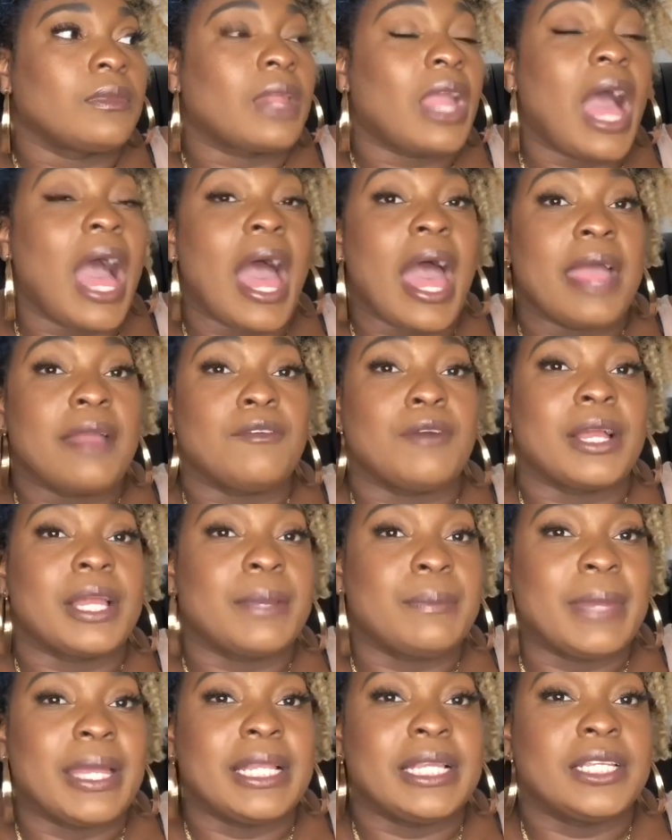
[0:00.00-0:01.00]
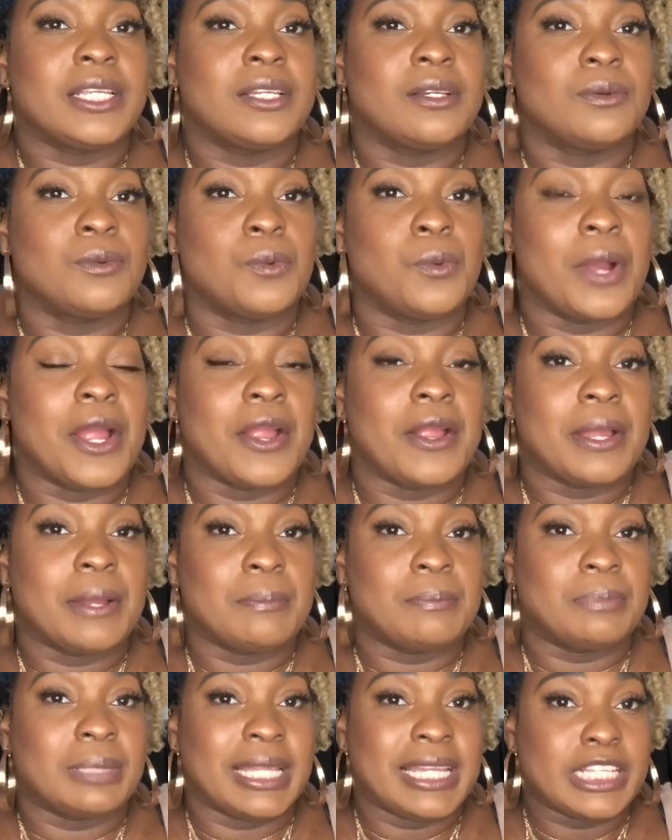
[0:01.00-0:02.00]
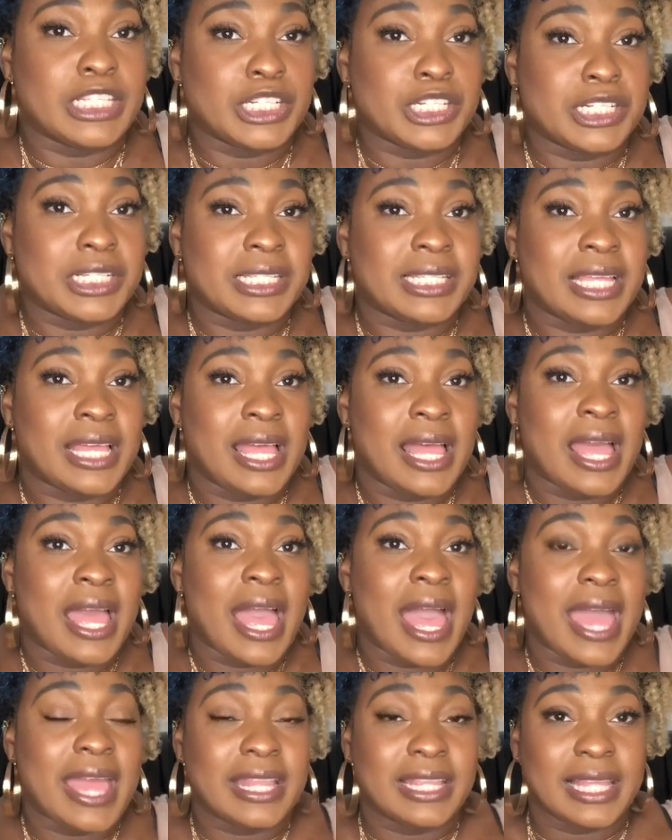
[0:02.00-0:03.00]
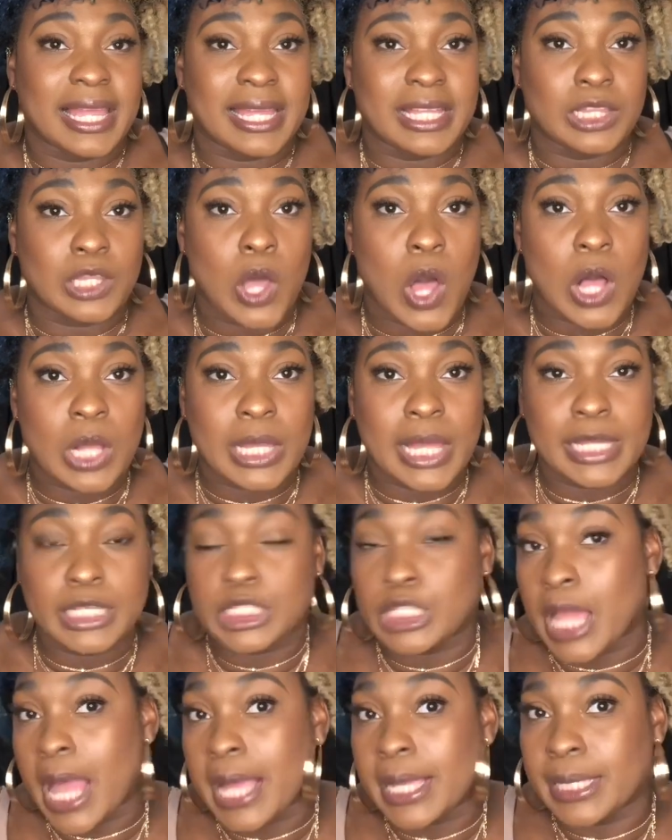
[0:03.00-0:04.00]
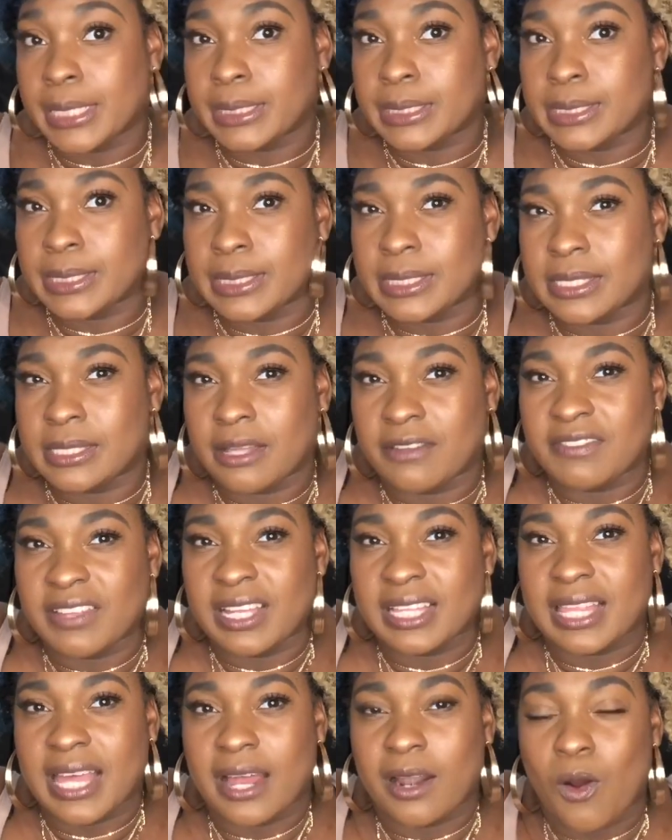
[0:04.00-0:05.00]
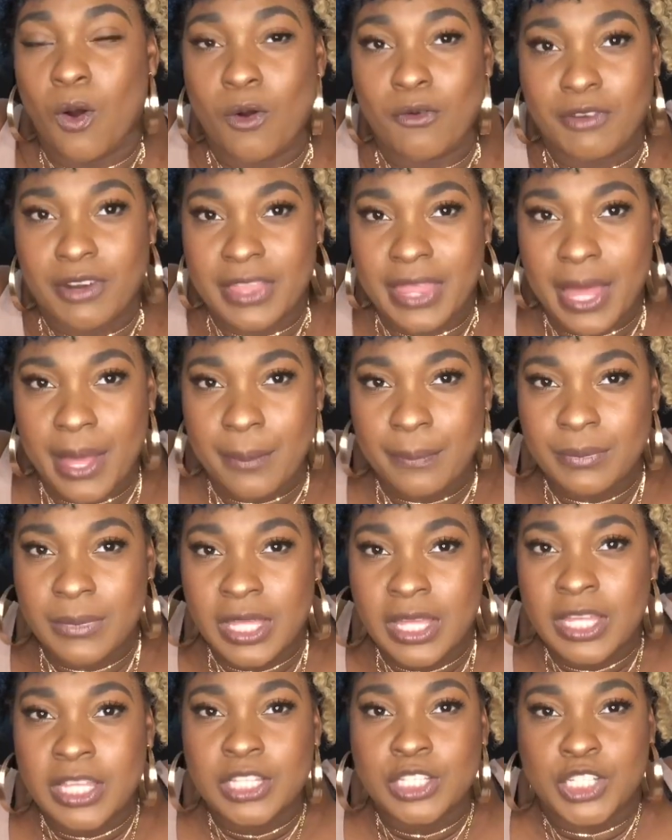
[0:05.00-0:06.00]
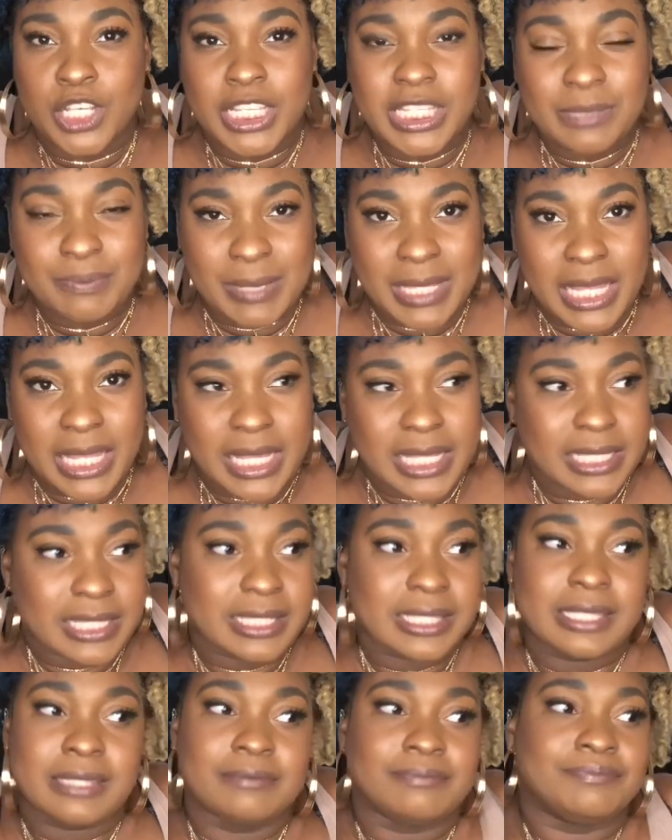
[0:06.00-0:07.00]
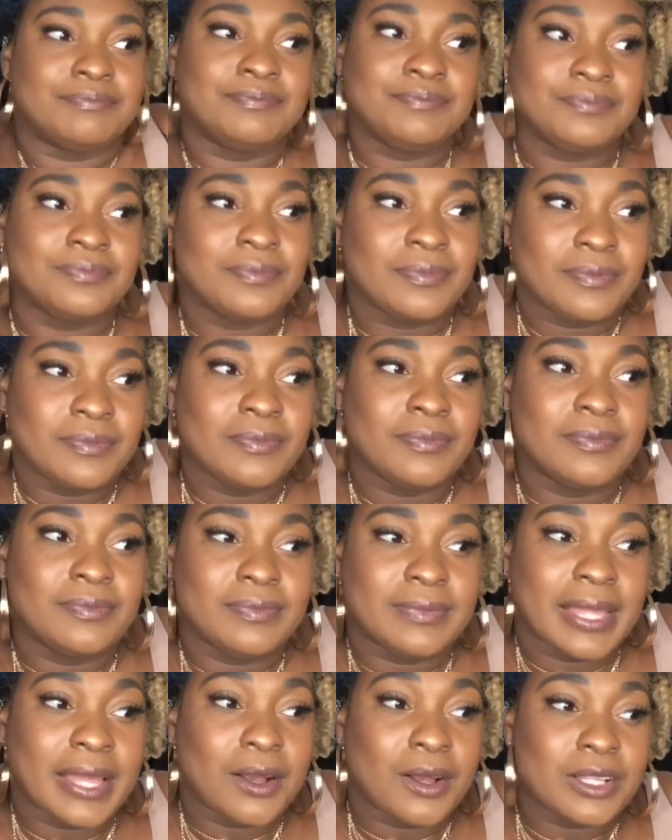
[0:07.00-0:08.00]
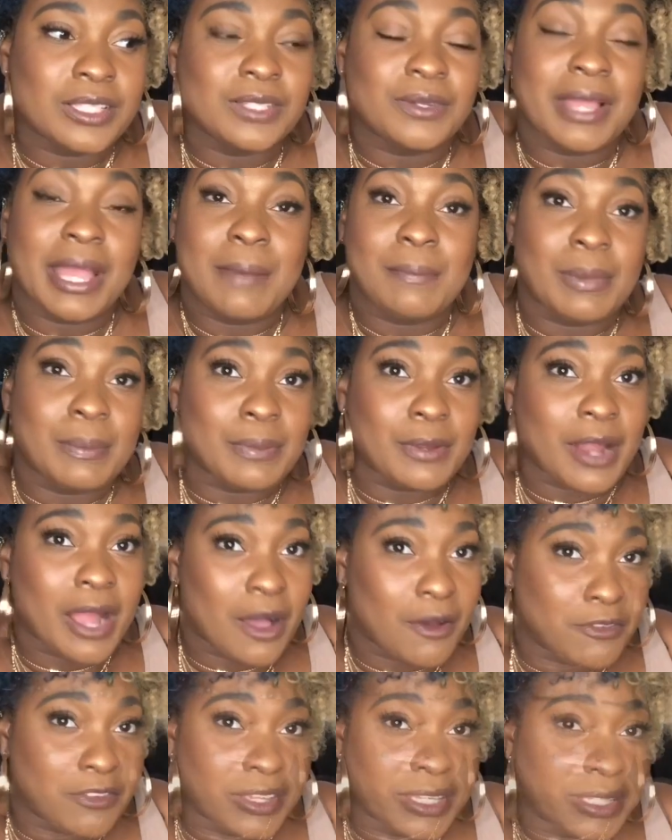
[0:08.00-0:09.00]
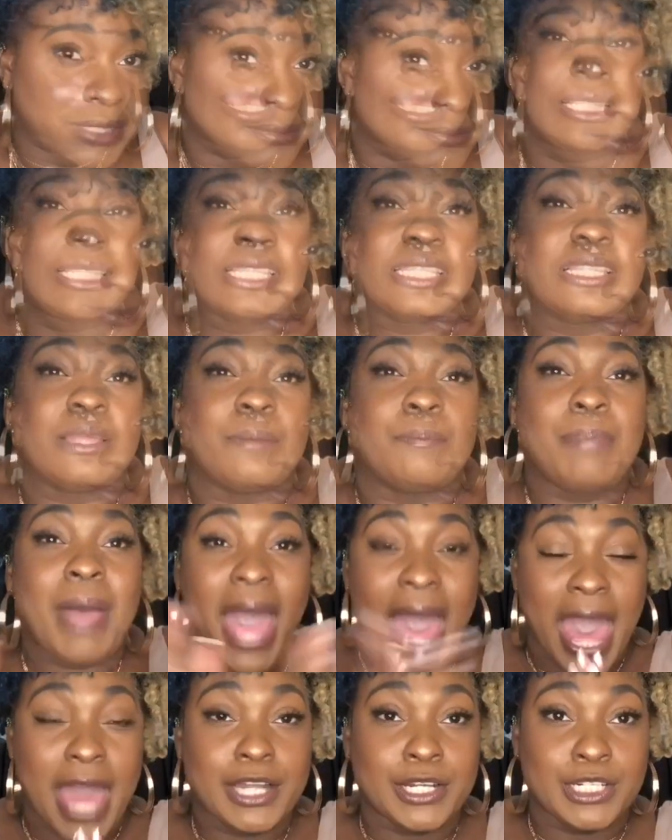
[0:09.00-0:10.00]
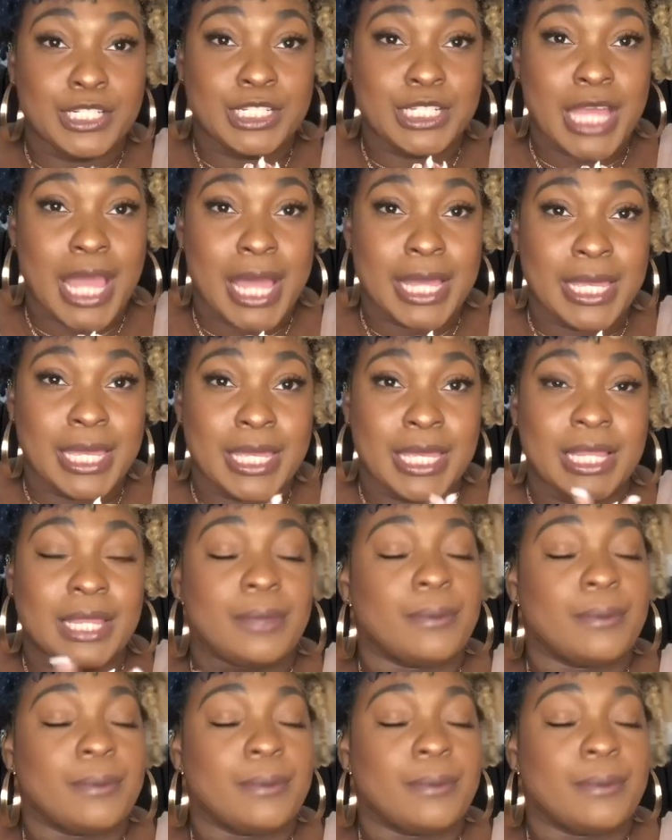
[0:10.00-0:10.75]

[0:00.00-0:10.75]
I recommend wearing blazers and like long line jackets and stuff like that over them just because they also amp up your outfit. Next is the pattern jacket.